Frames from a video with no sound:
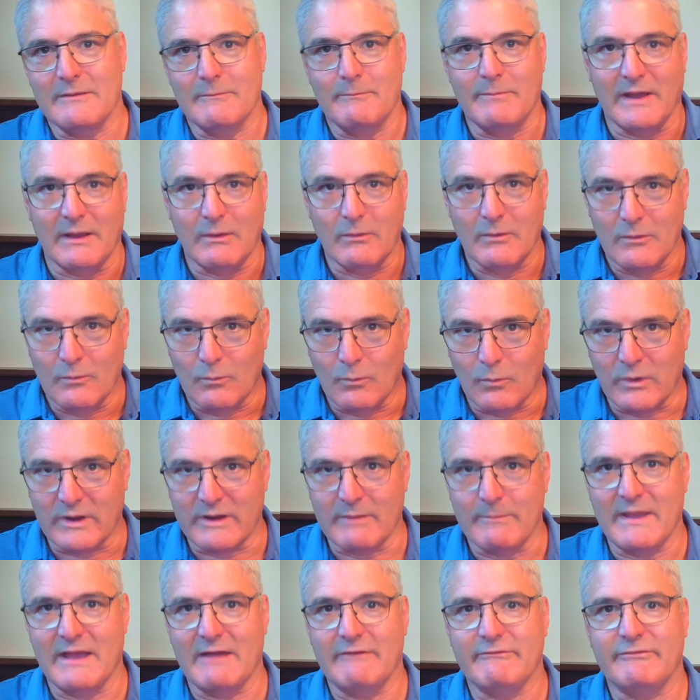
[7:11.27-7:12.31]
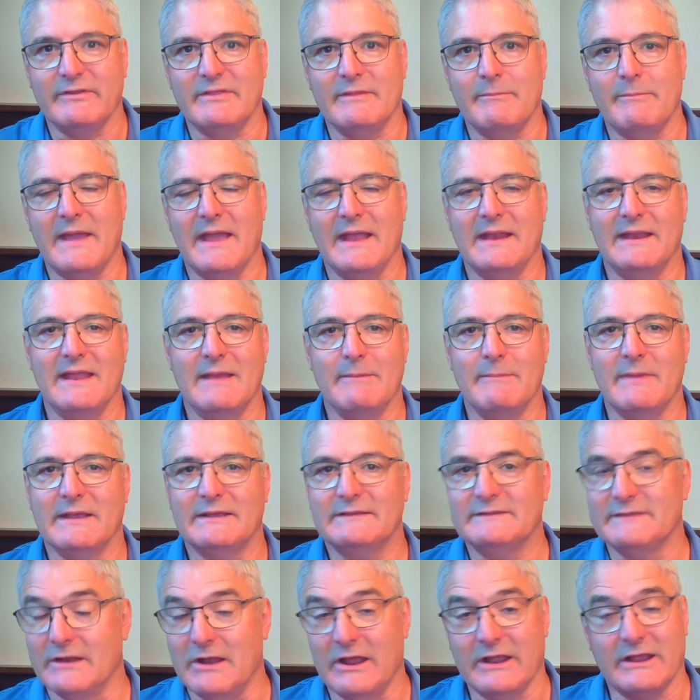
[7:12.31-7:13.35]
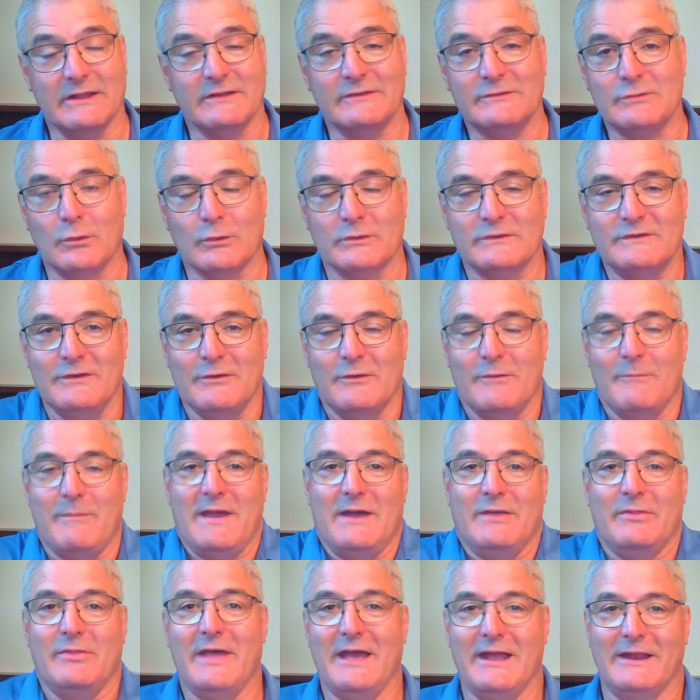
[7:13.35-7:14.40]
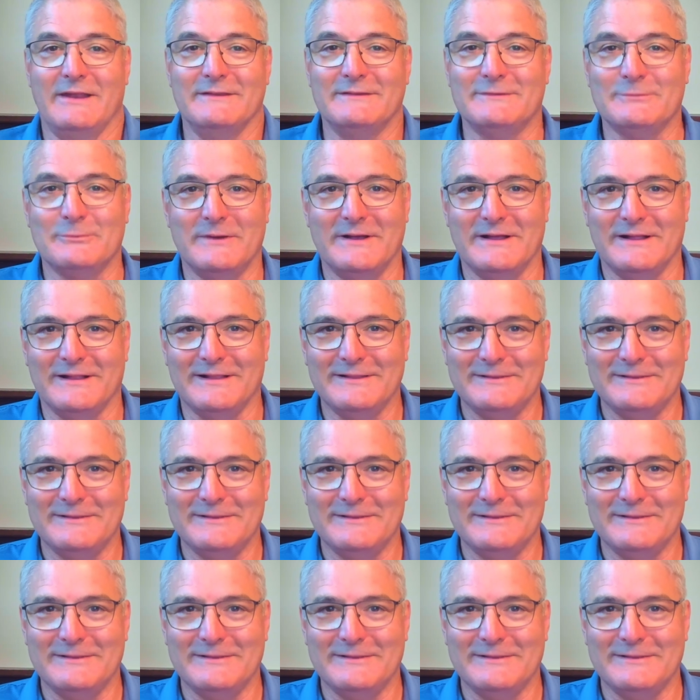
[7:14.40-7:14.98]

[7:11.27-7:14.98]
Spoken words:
But what about for the pandemics? And I can talk to you about that as well.